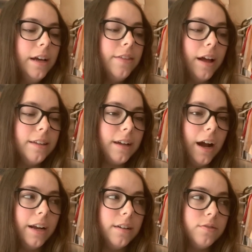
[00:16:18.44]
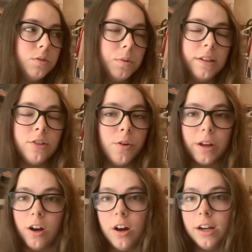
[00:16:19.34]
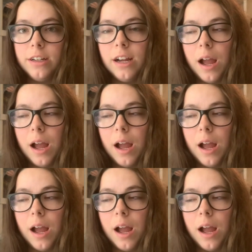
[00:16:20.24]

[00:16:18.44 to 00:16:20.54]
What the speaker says: that is kind of what's going on.